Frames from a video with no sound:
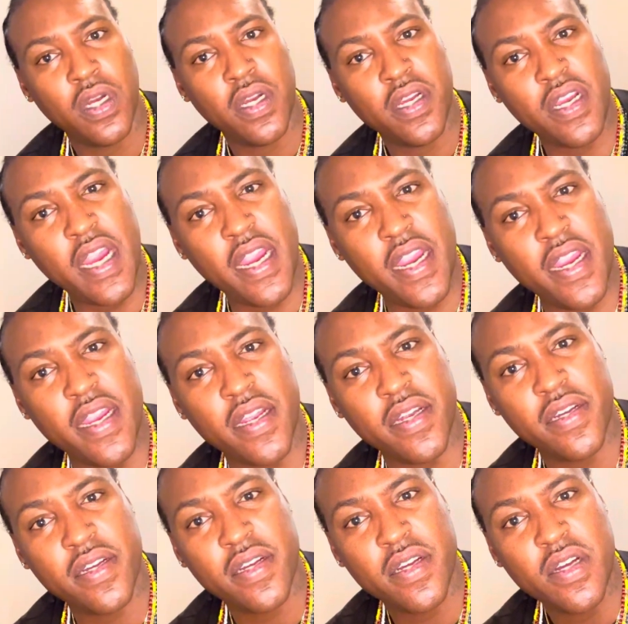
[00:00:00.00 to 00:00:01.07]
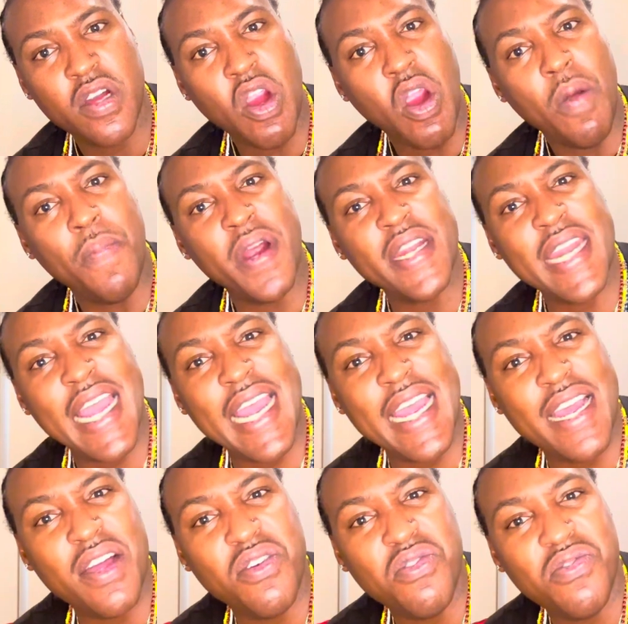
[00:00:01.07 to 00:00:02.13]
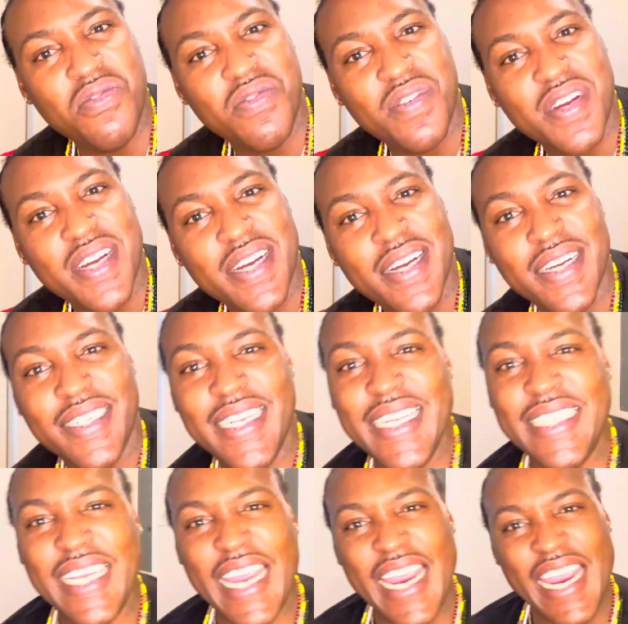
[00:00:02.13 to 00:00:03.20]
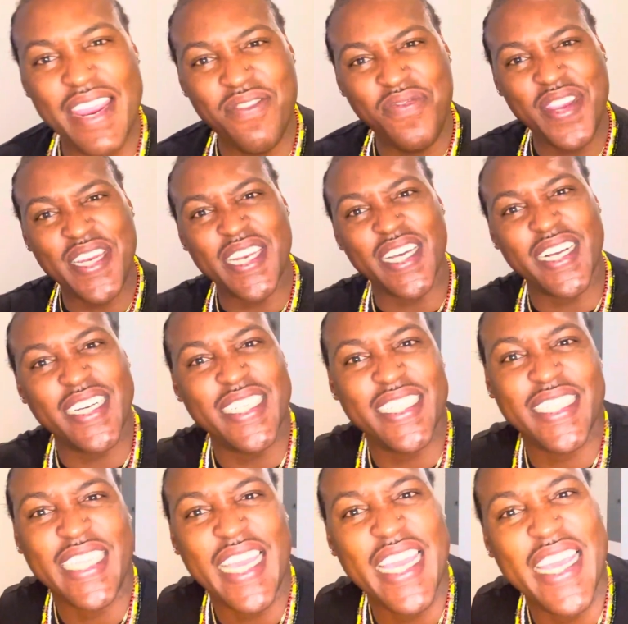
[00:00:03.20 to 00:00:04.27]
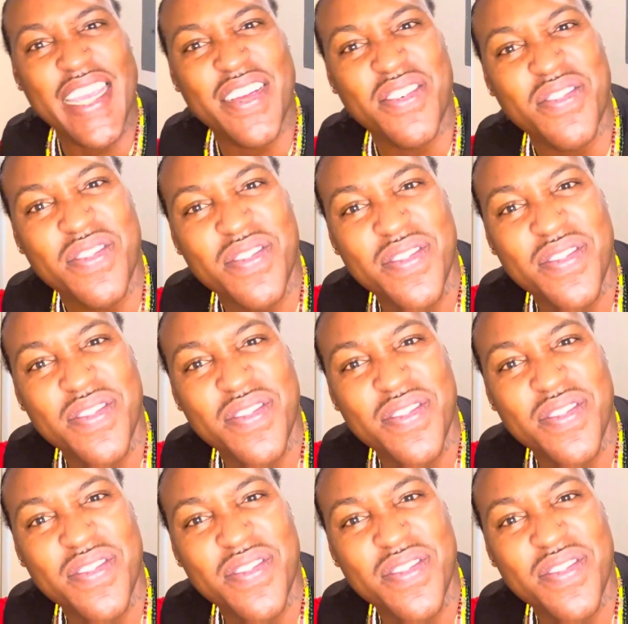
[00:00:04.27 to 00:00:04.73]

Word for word: Yeah. But now, DJ Envy tugging his tail.